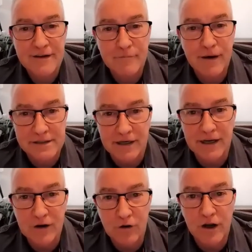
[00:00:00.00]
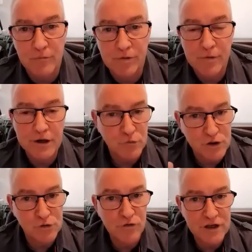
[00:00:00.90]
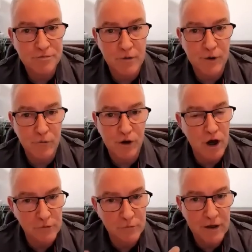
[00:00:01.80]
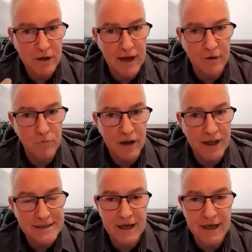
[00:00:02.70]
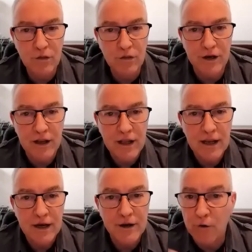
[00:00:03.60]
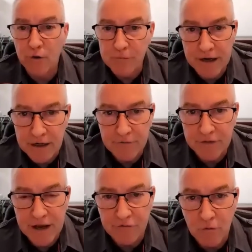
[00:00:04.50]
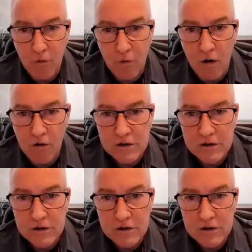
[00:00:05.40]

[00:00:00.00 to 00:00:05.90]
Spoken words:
basically, looking at properties, and we saw this property we liked, and we could tell that no one had been living there for a while.